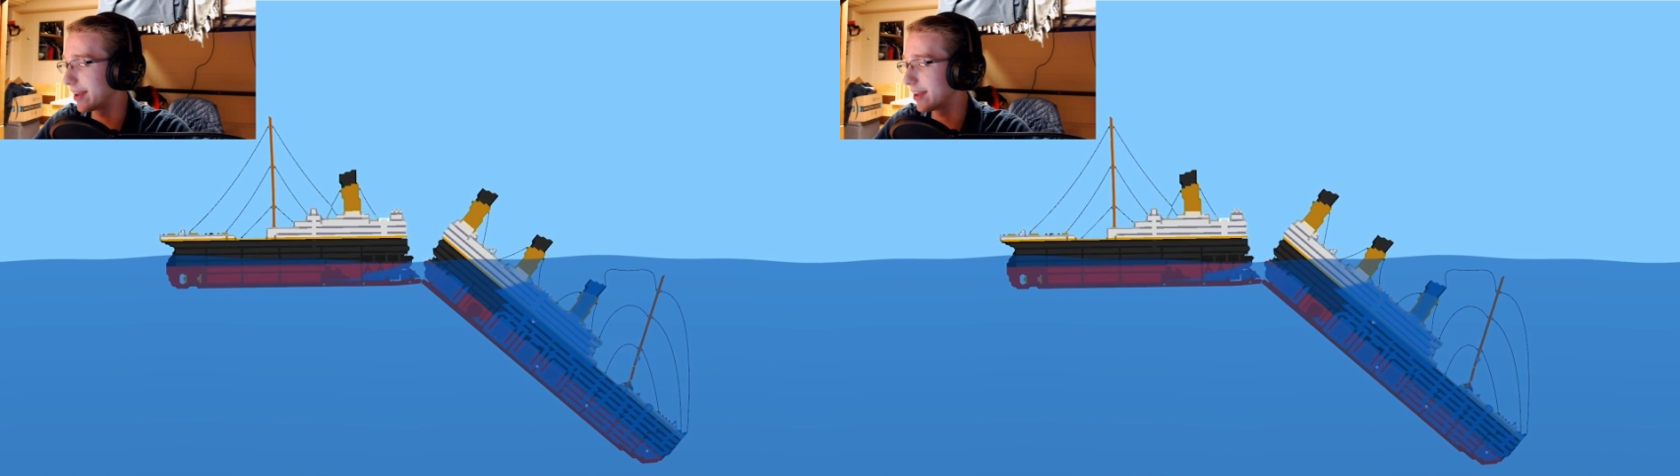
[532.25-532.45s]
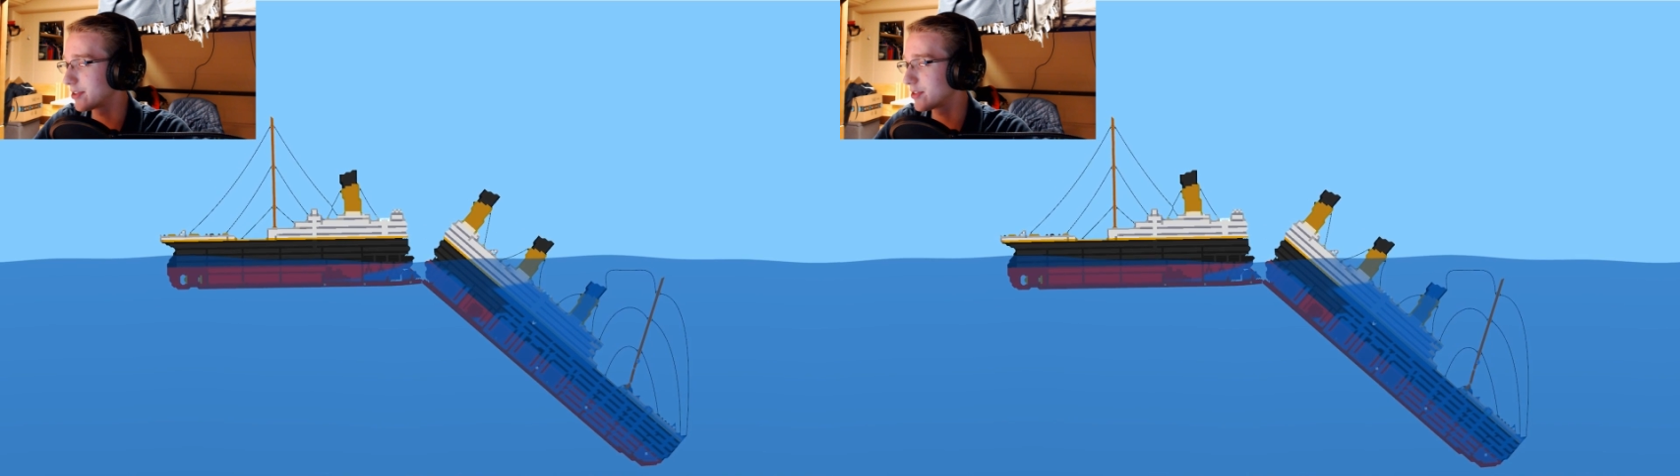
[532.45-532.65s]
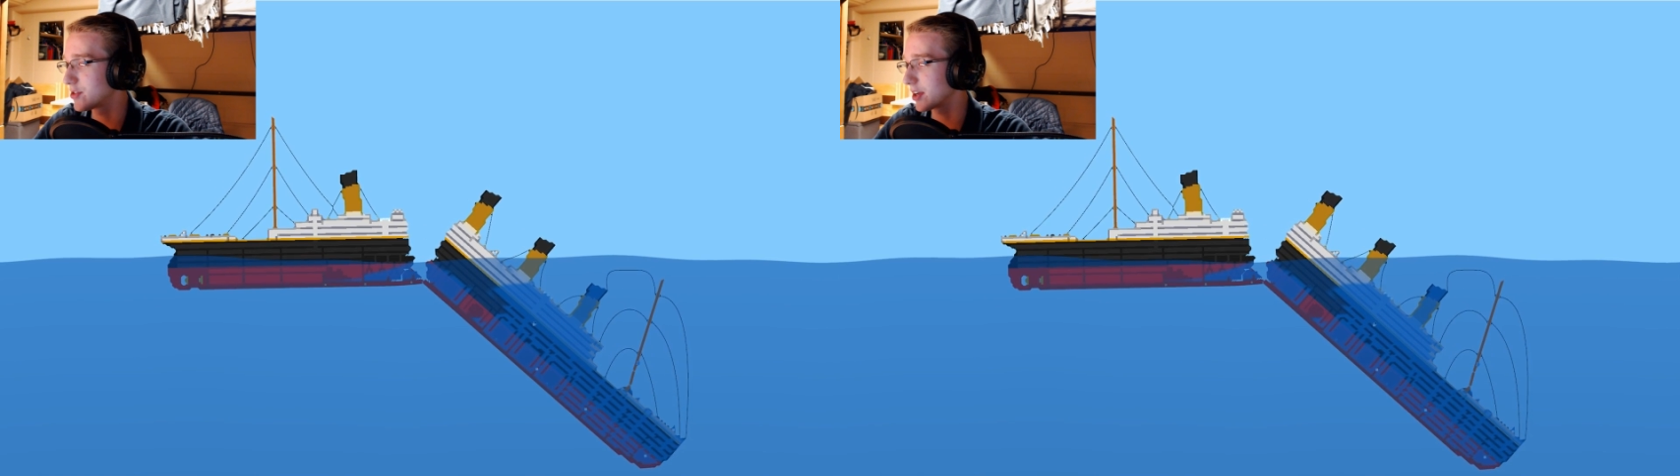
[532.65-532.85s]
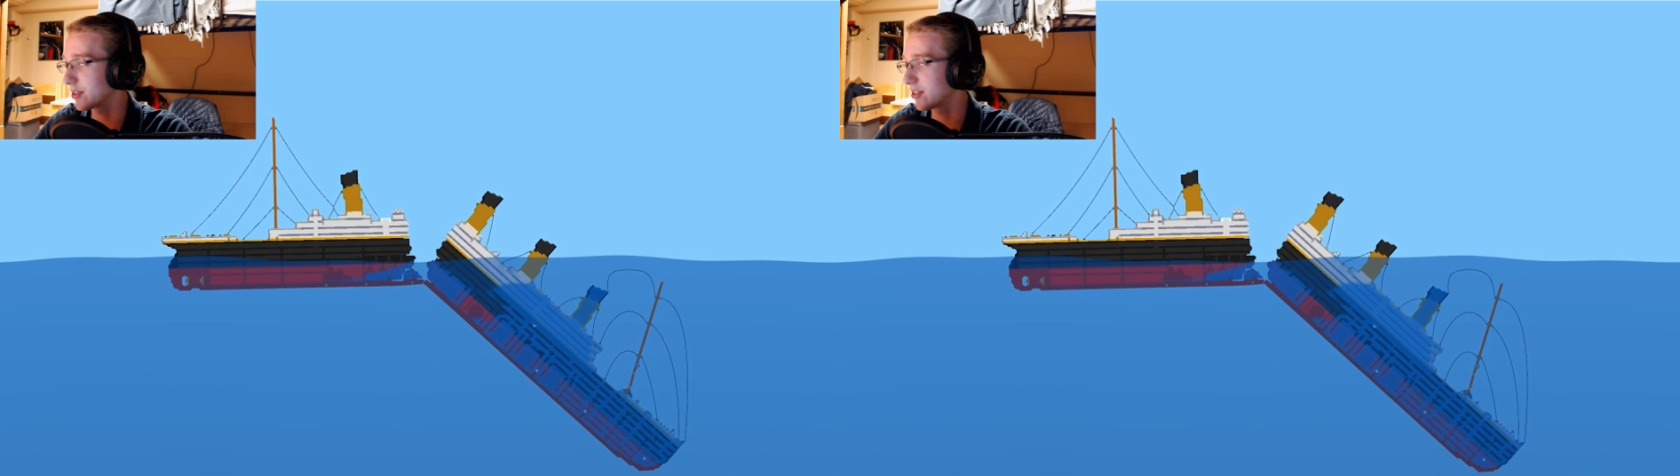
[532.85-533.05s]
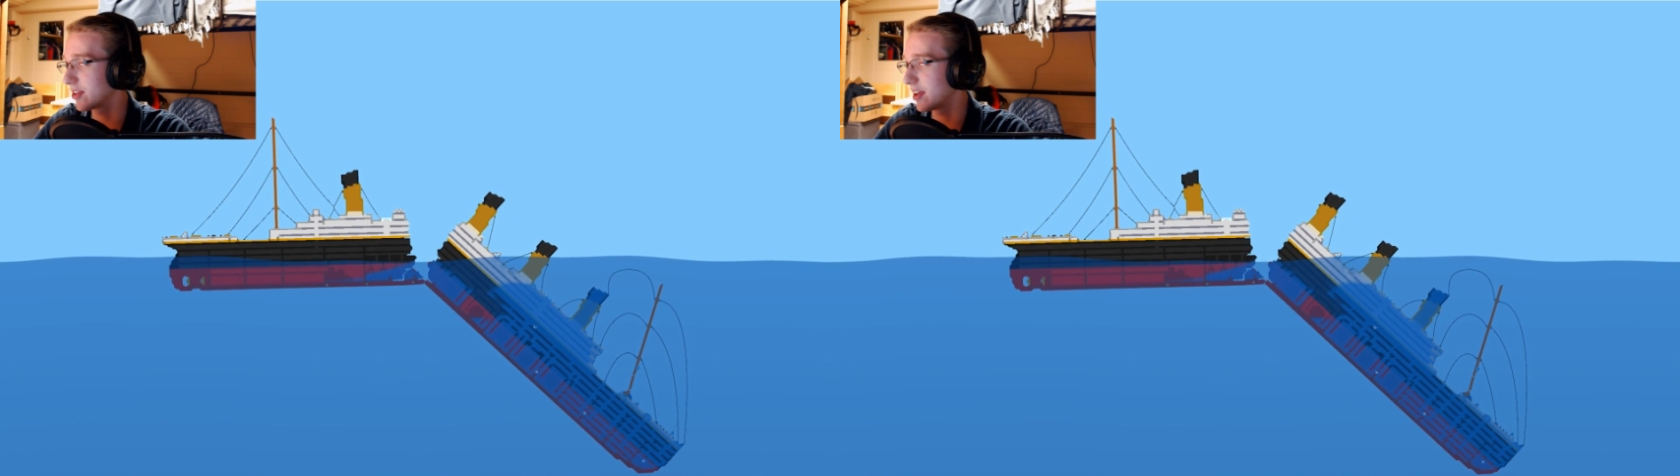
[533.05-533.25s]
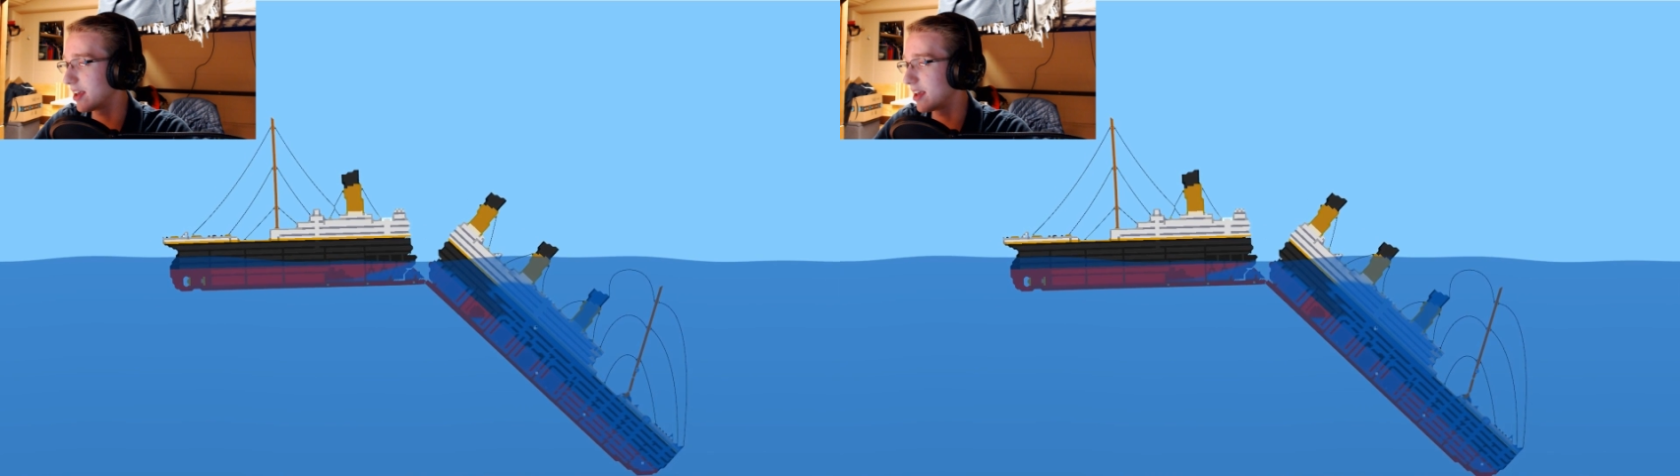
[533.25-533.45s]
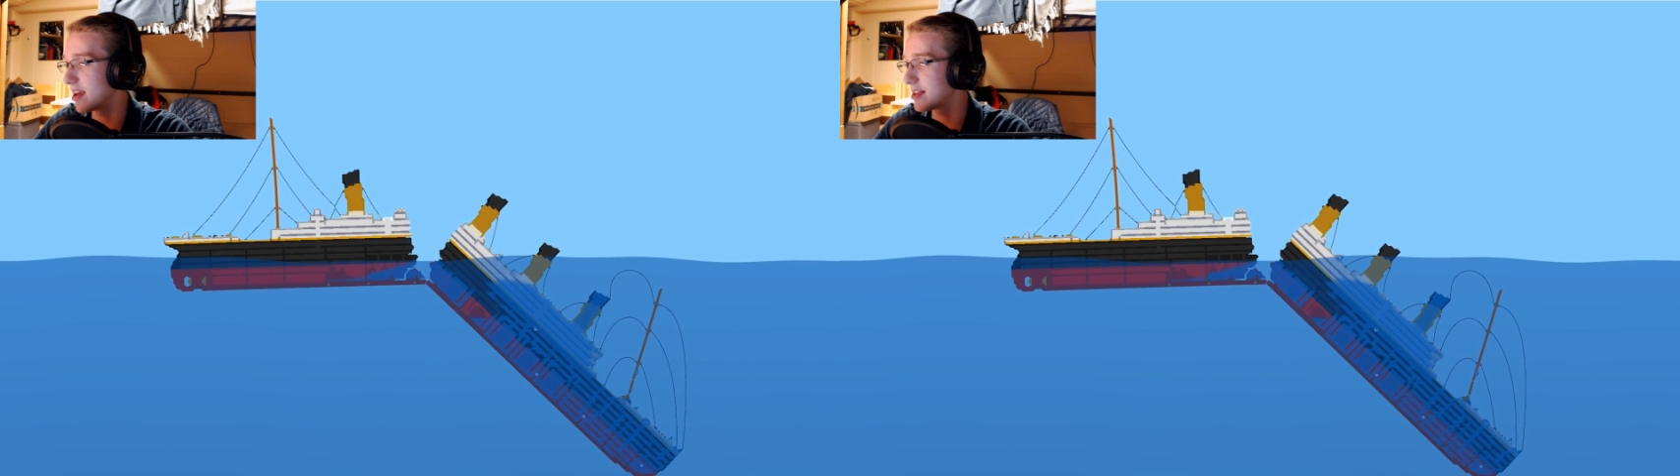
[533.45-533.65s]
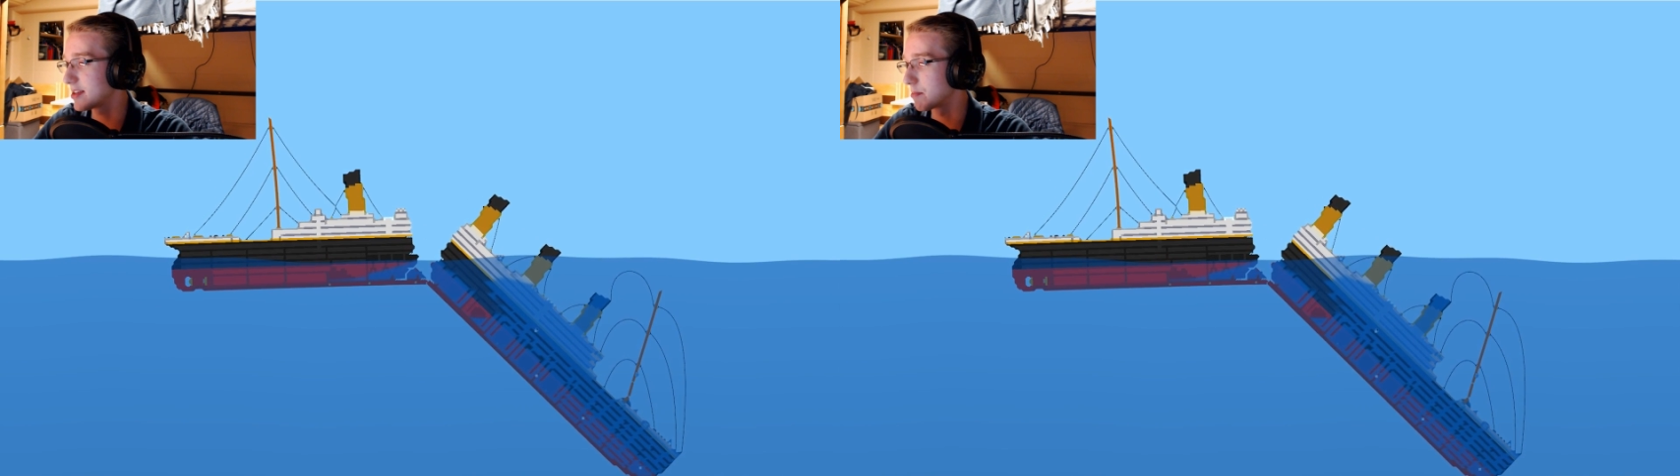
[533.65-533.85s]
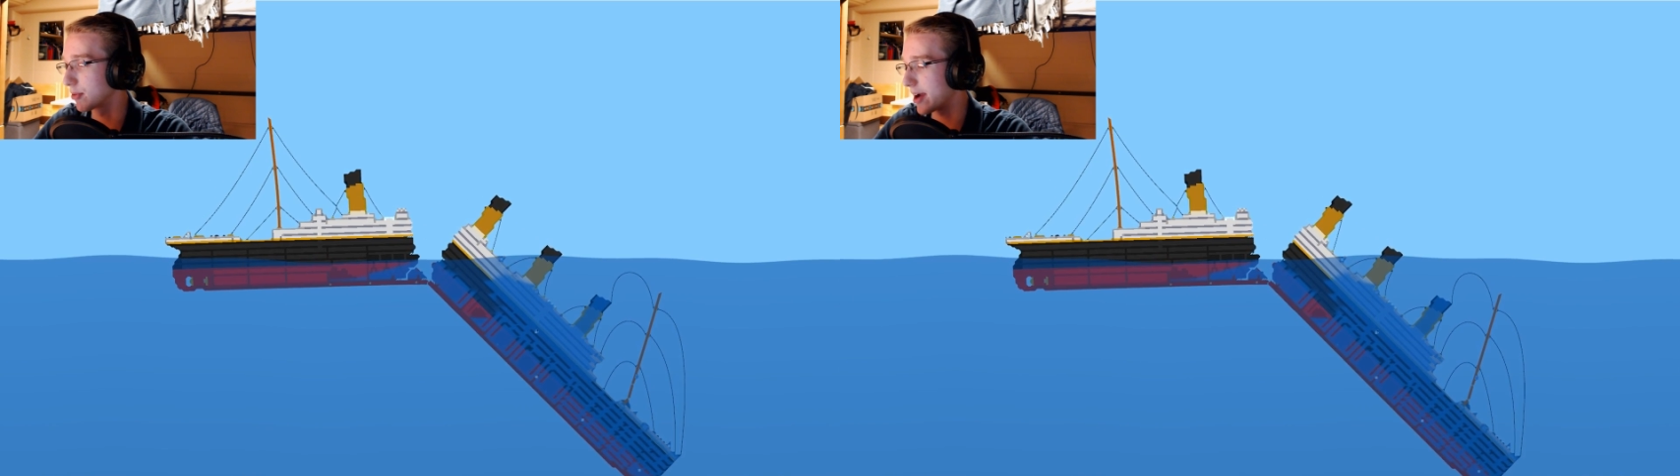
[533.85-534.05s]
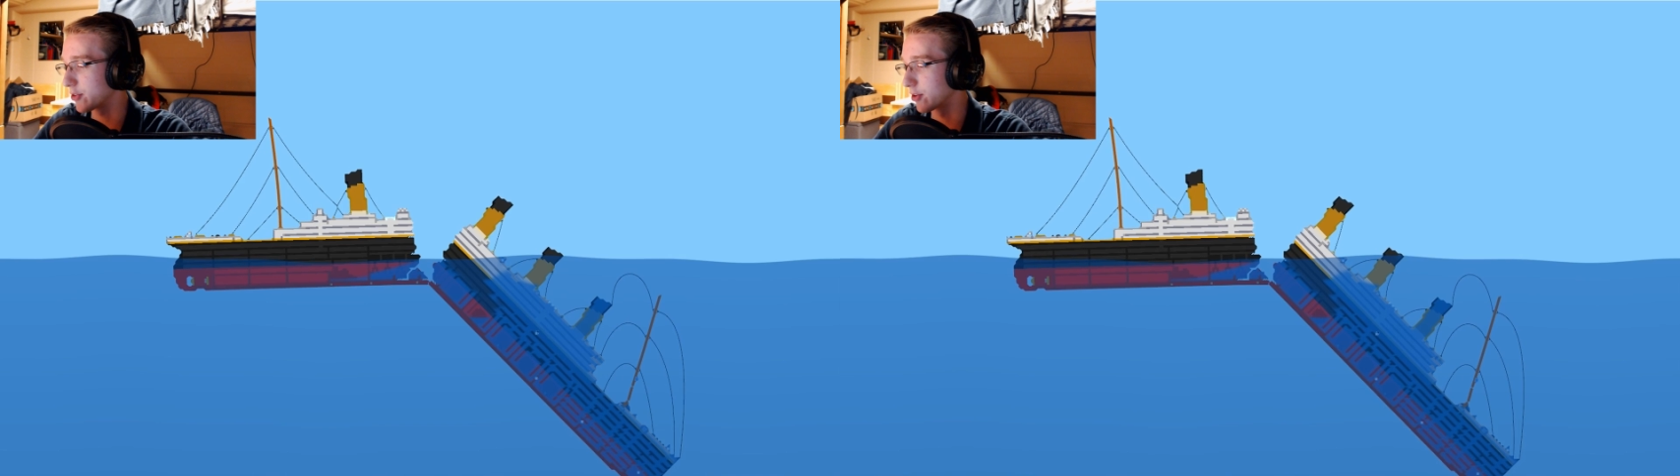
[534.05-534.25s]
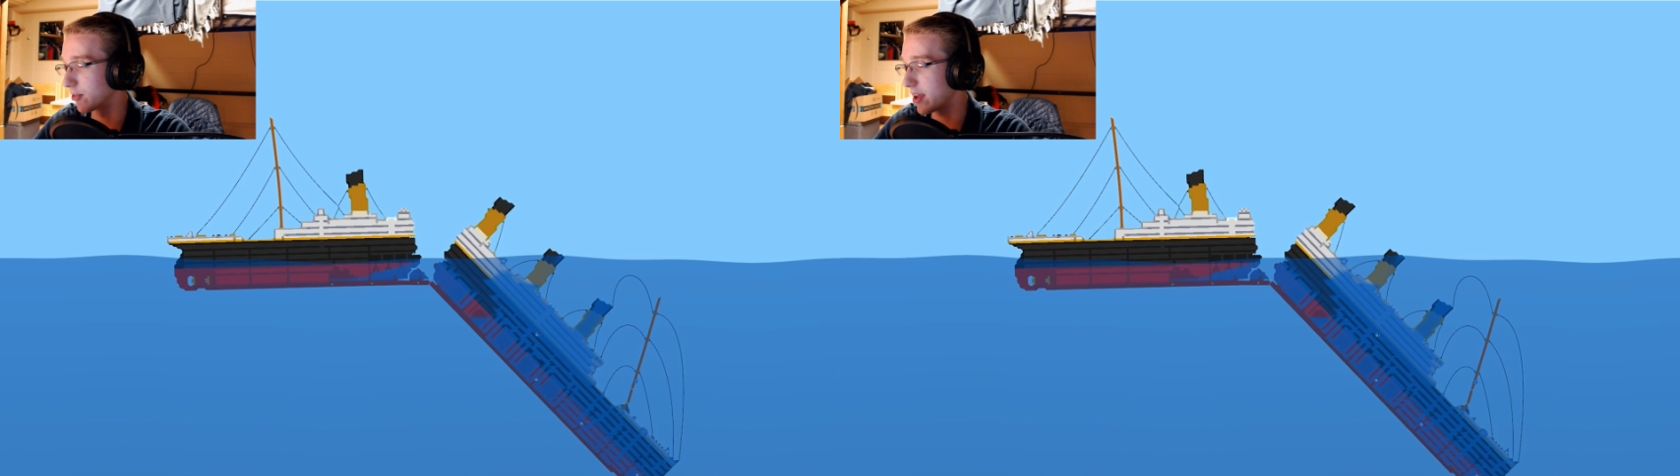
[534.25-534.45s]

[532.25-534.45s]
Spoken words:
it's impressive.